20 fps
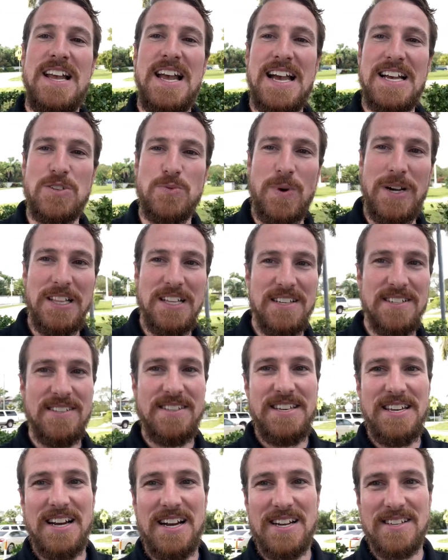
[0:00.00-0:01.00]
as well as
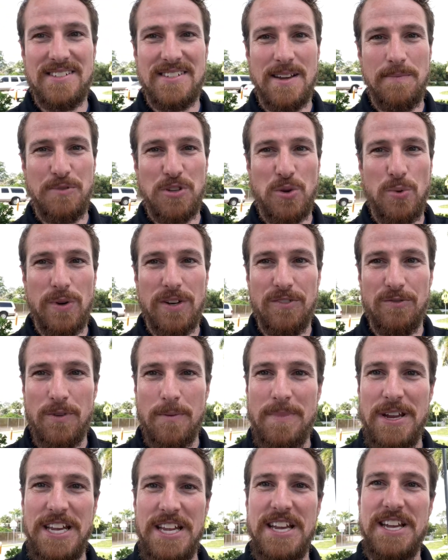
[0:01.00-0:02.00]
the subsequent
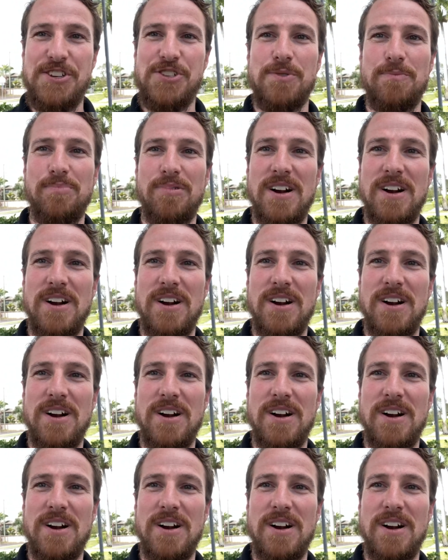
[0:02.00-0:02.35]
remediation